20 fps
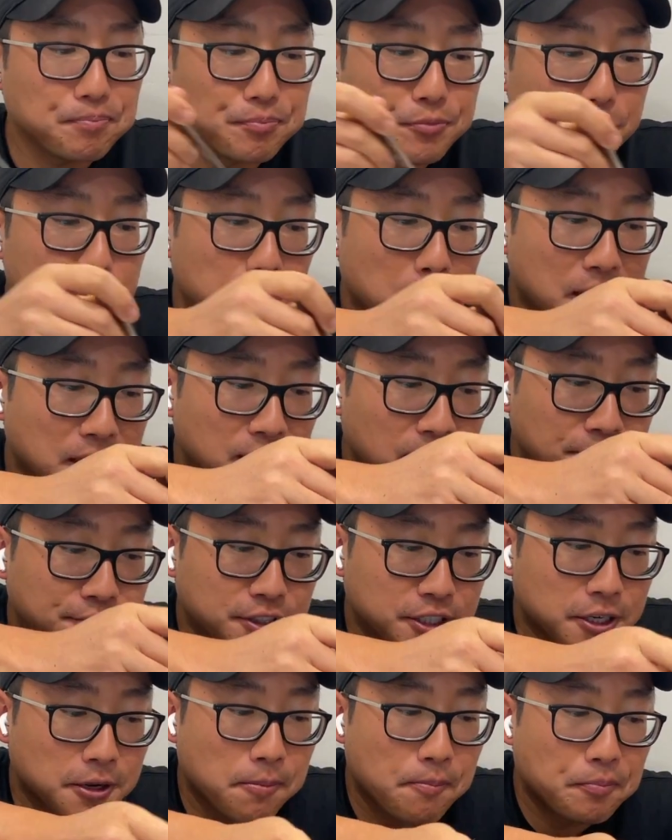To my left
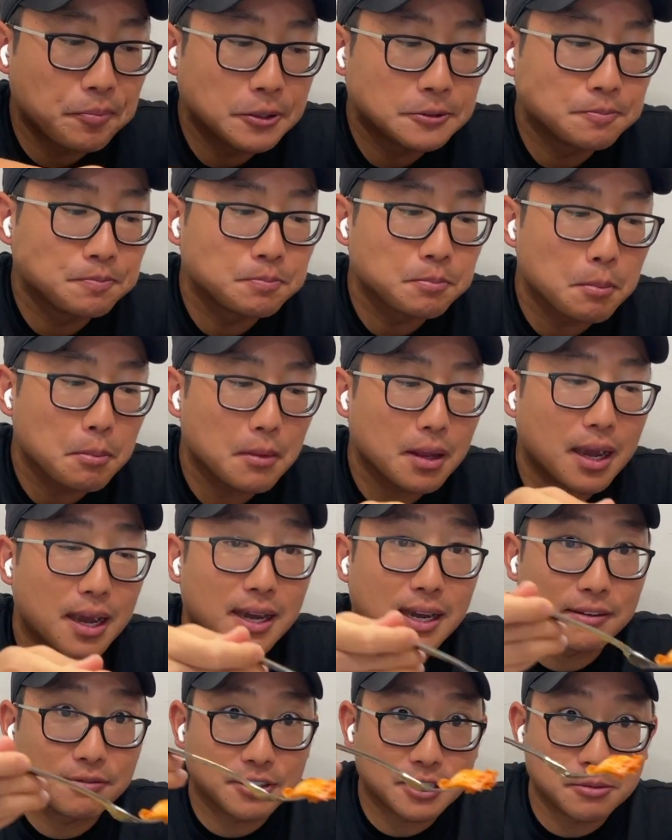here, I
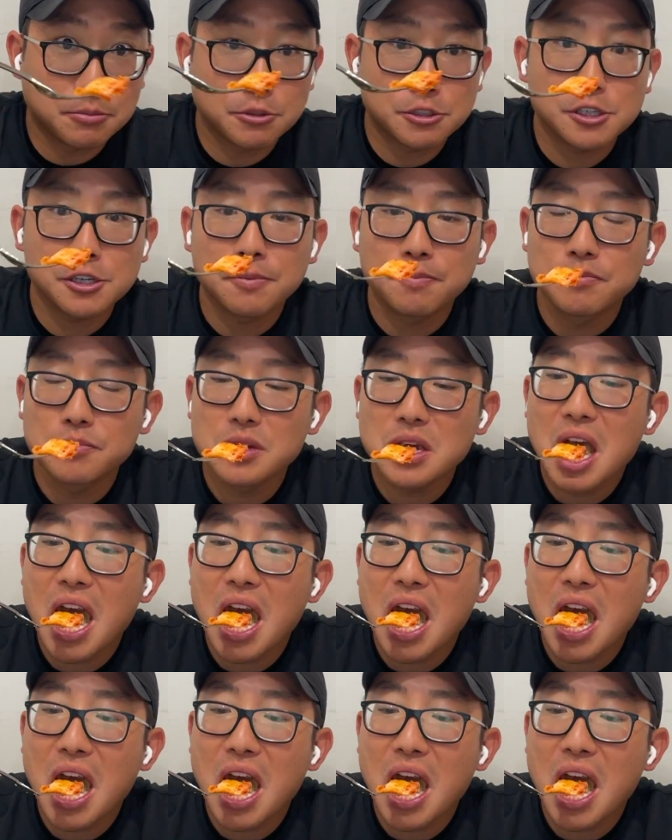have kimchi.